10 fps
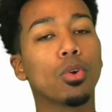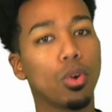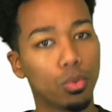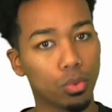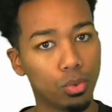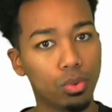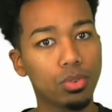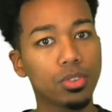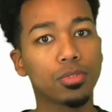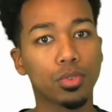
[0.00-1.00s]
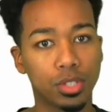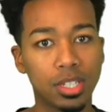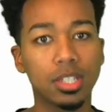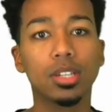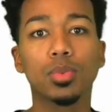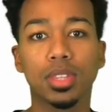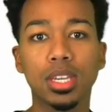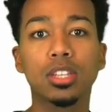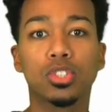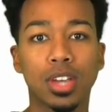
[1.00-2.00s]
are rules for dealing with
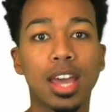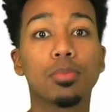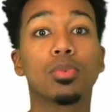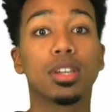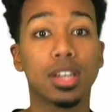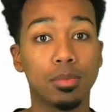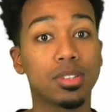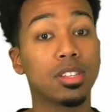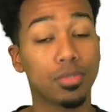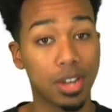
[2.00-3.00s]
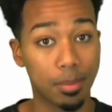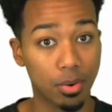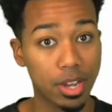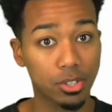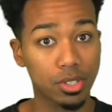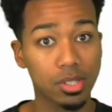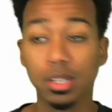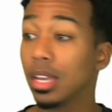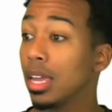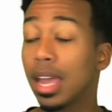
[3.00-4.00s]
each type when it comes to different operations,
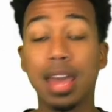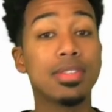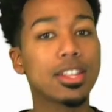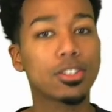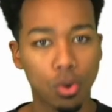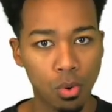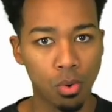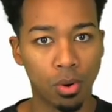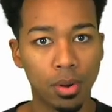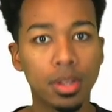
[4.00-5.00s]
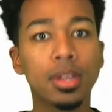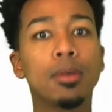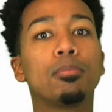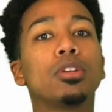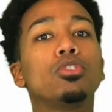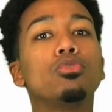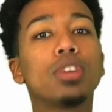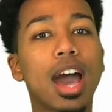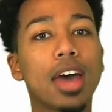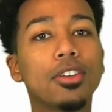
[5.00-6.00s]
and that's cool. But you
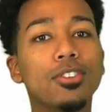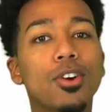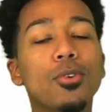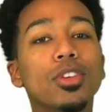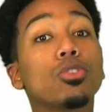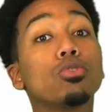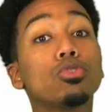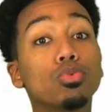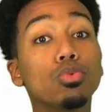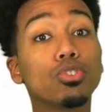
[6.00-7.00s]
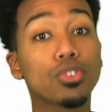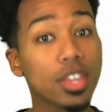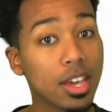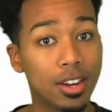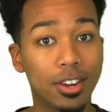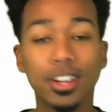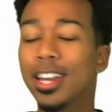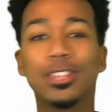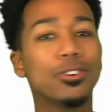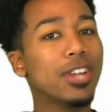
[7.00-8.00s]
gotta know that those rules are there.
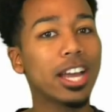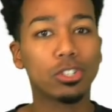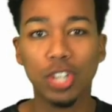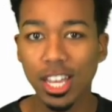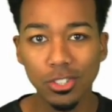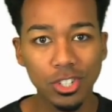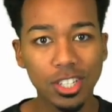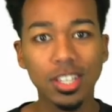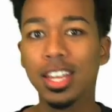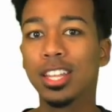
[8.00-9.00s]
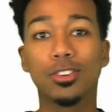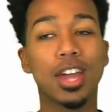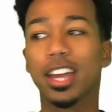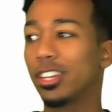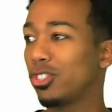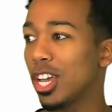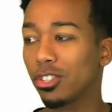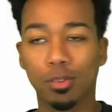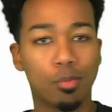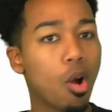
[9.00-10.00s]
They're not changing. They're not gonna change
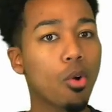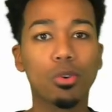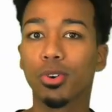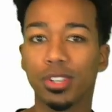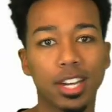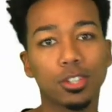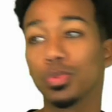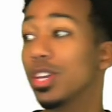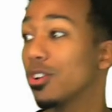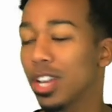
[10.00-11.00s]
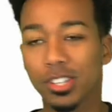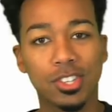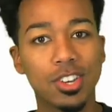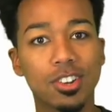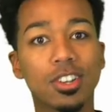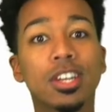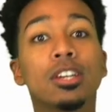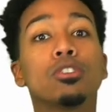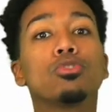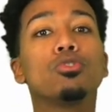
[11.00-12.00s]
tomorrow or next week or next year.
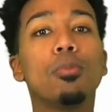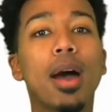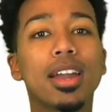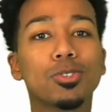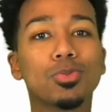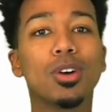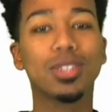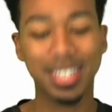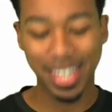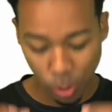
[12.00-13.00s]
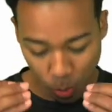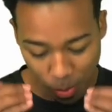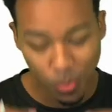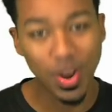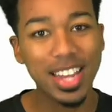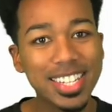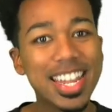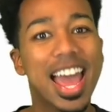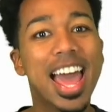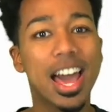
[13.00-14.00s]
So you might as well get to it right
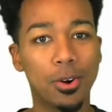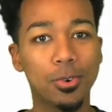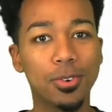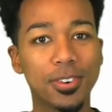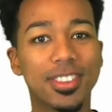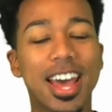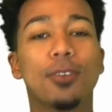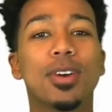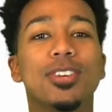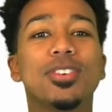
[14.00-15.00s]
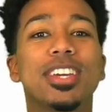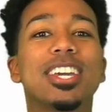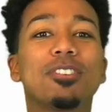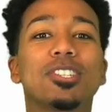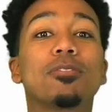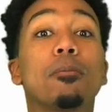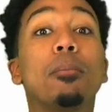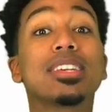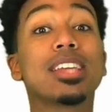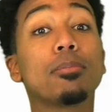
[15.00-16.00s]
now. That way you can give yourself the
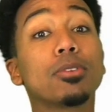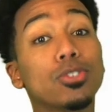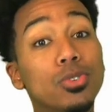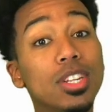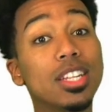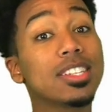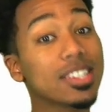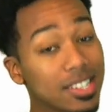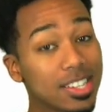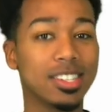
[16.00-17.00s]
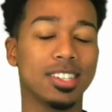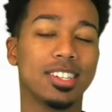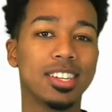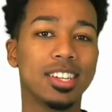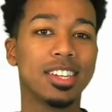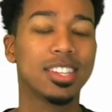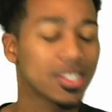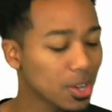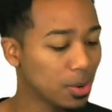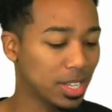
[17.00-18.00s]
best opportunity to succeed.
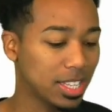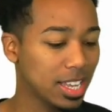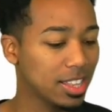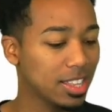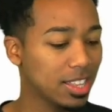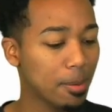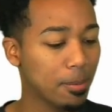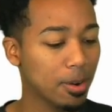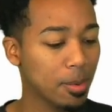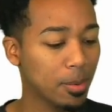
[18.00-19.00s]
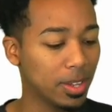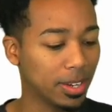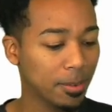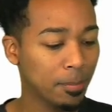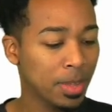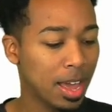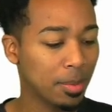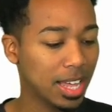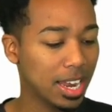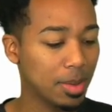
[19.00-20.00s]
So at the end of the day, my party people, look, I'm
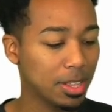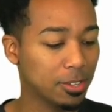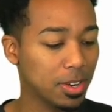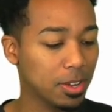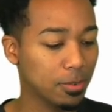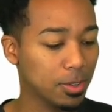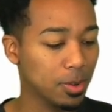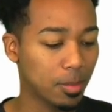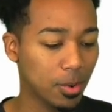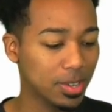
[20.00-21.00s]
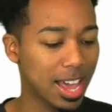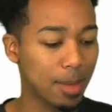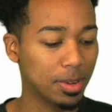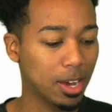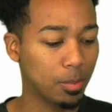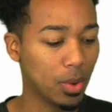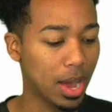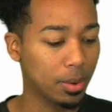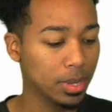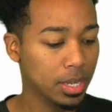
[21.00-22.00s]
glad I made this video for you. I'm always happy to help you
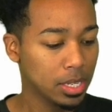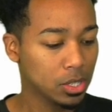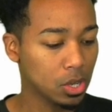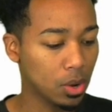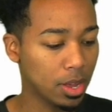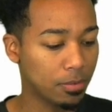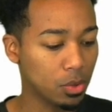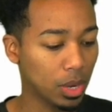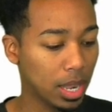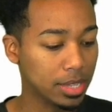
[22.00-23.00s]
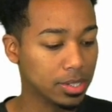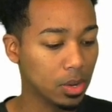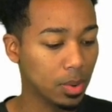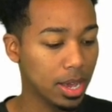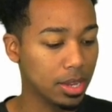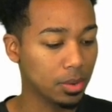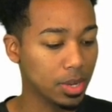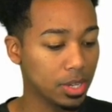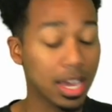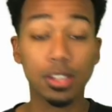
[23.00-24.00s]
out. So if you would like to go ahead and reach
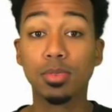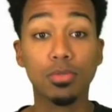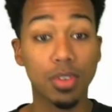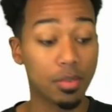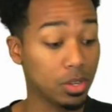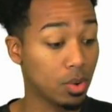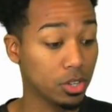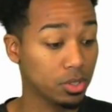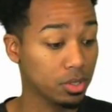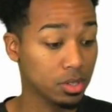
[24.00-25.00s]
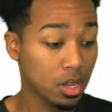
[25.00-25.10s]
out to me if you have any questions,